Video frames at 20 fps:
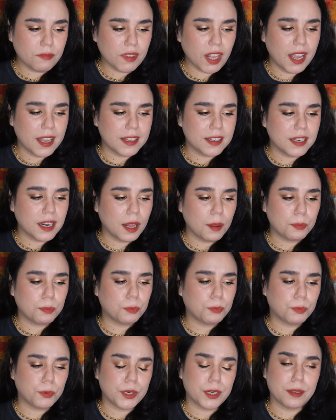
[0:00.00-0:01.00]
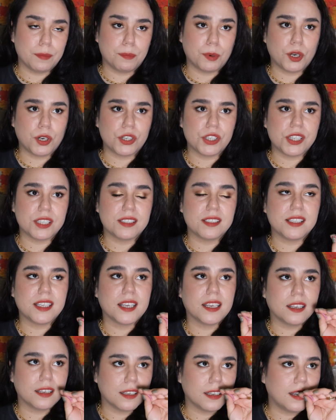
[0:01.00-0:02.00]
I ended up
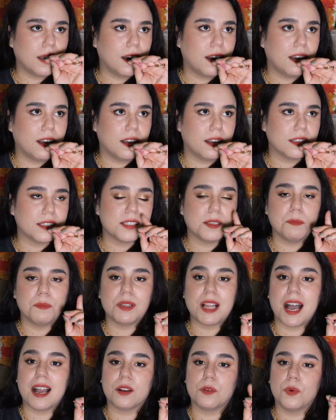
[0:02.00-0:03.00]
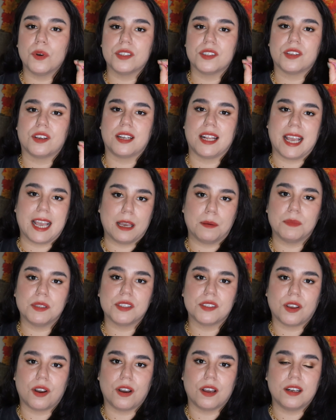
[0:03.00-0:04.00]
repurchasing some black ones on
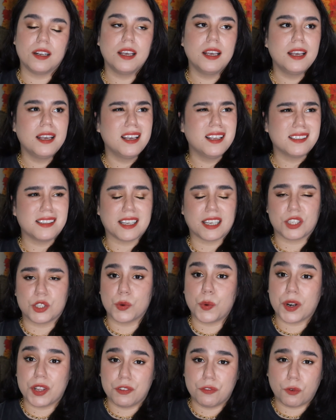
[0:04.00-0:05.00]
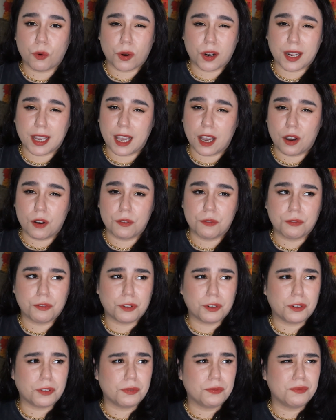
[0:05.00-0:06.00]
Amazon. It's like a 24 count
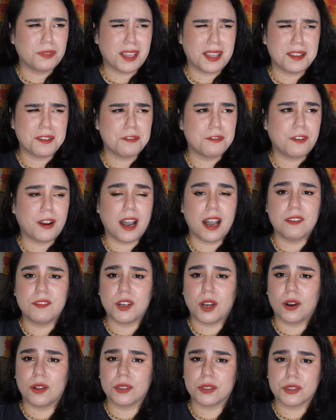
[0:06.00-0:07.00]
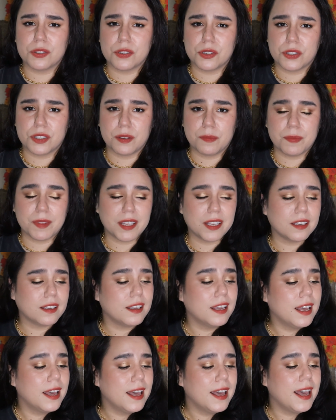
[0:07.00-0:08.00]
for I think $5 or something.
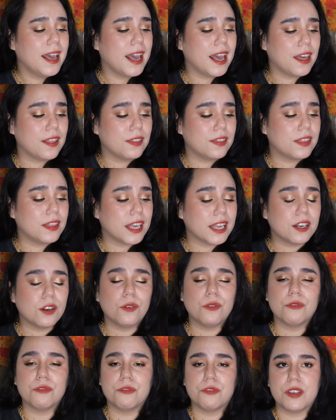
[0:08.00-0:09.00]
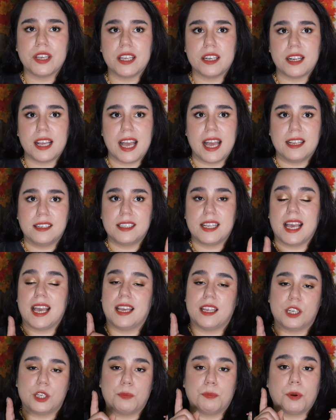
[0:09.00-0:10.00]
And they don't fit end to
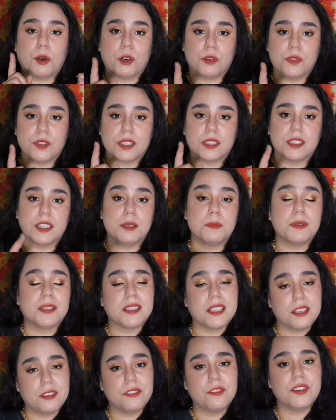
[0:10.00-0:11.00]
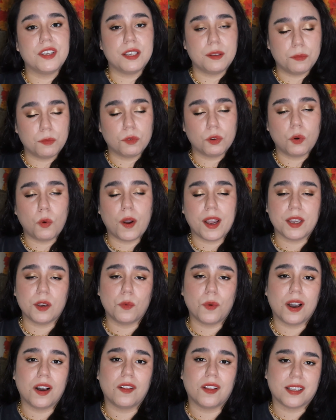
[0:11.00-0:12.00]
end perfectly, but they fit quite
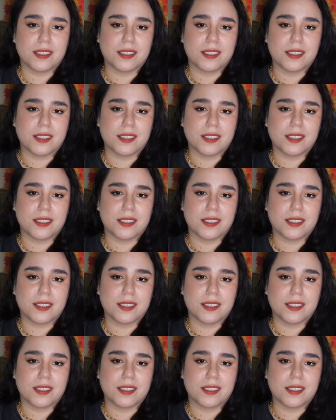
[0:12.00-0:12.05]
well.